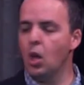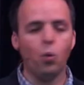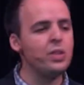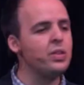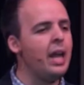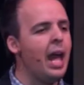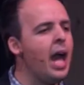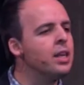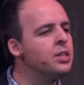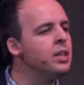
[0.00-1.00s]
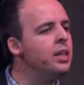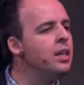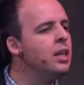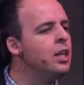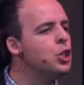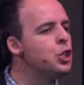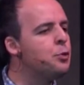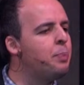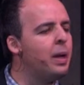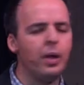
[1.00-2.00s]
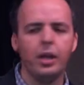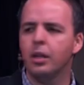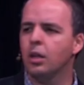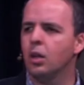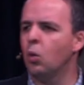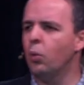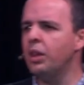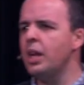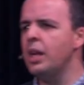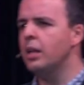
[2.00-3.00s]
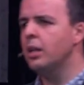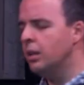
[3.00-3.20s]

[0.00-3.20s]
was an excellent spirit within.